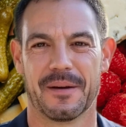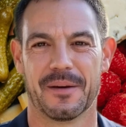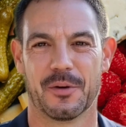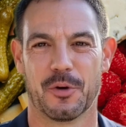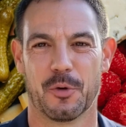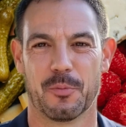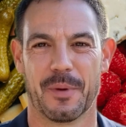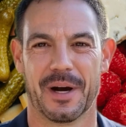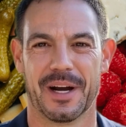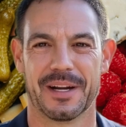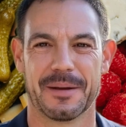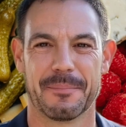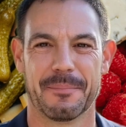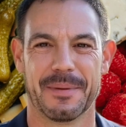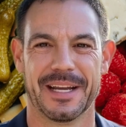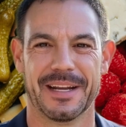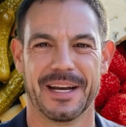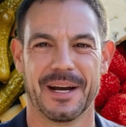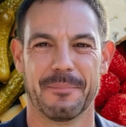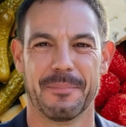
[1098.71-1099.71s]
your body
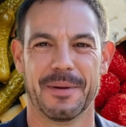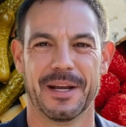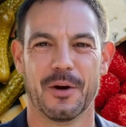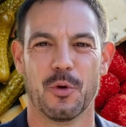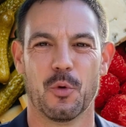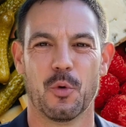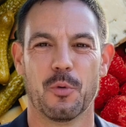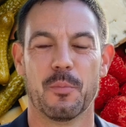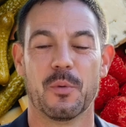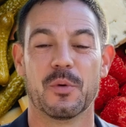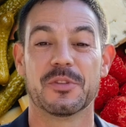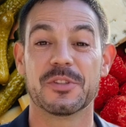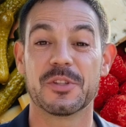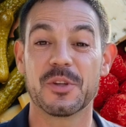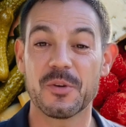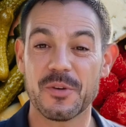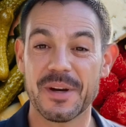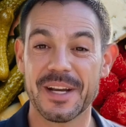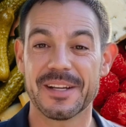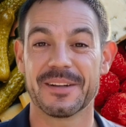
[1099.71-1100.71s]
may not make hormones
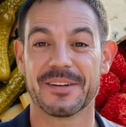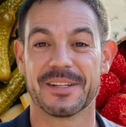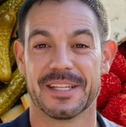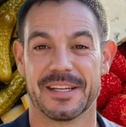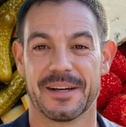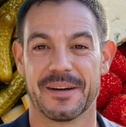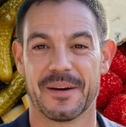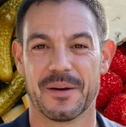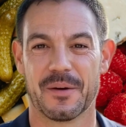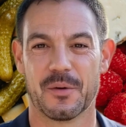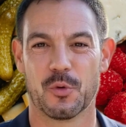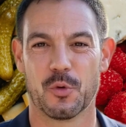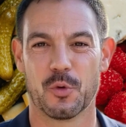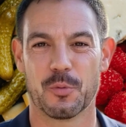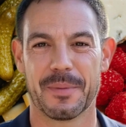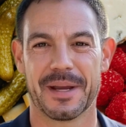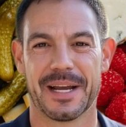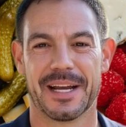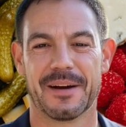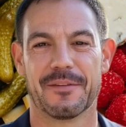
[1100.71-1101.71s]
correctly or
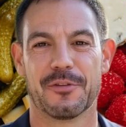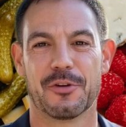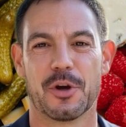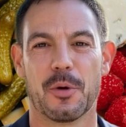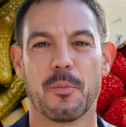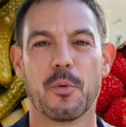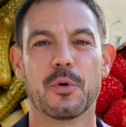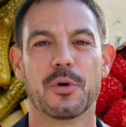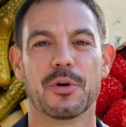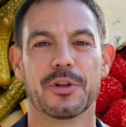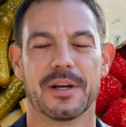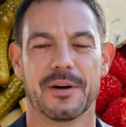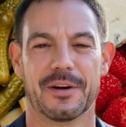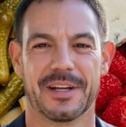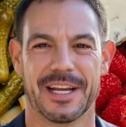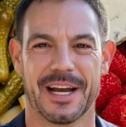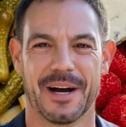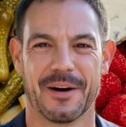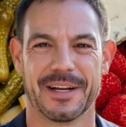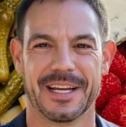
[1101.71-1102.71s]
may have trouble
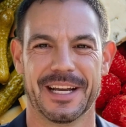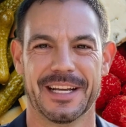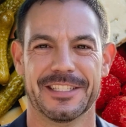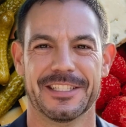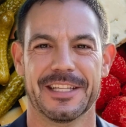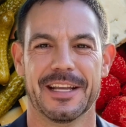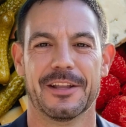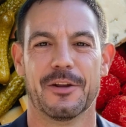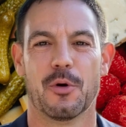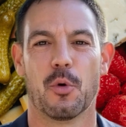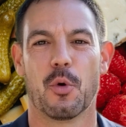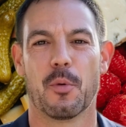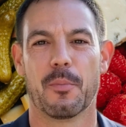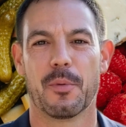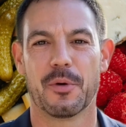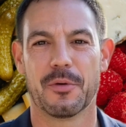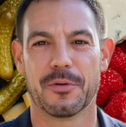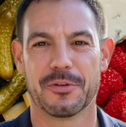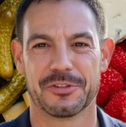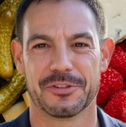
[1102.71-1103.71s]
clearing out excess
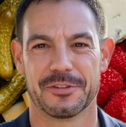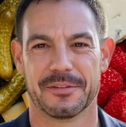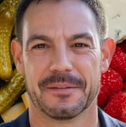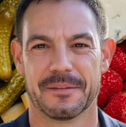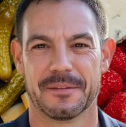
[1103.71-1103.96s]
hormones.